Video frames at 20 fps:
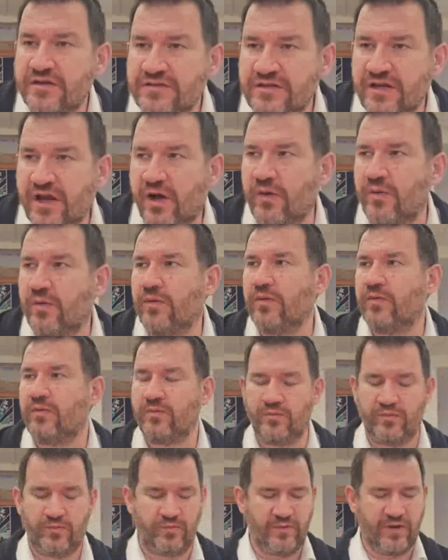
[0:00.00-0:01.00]
So
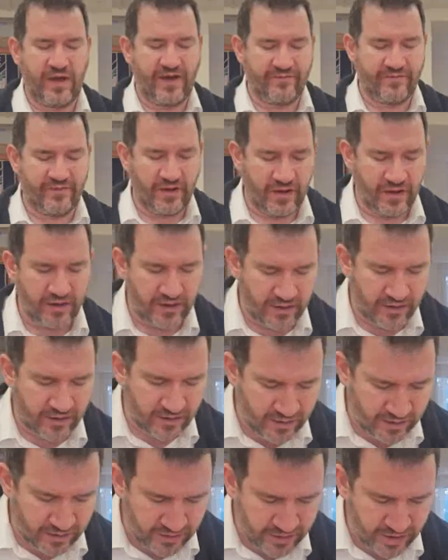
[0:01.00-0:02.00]
we have
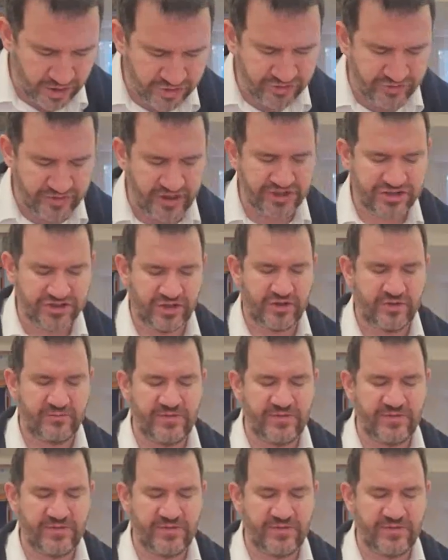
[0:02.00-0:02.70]
a contradiction.